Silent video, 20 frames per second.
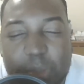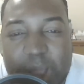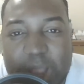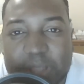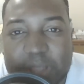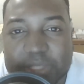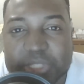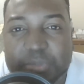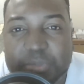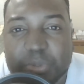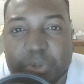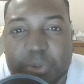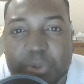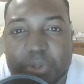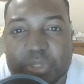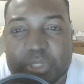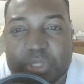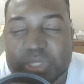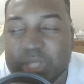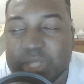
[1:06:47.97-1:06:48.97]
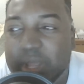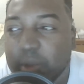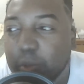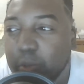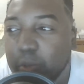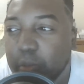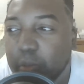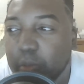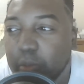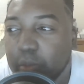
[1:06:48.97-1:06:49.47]
experience, is that
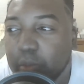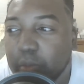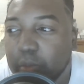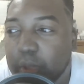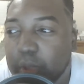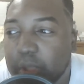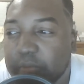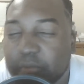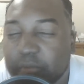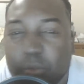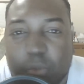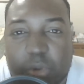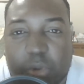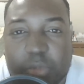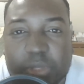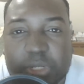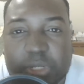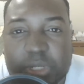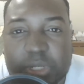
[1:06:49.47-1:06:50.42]
if a woman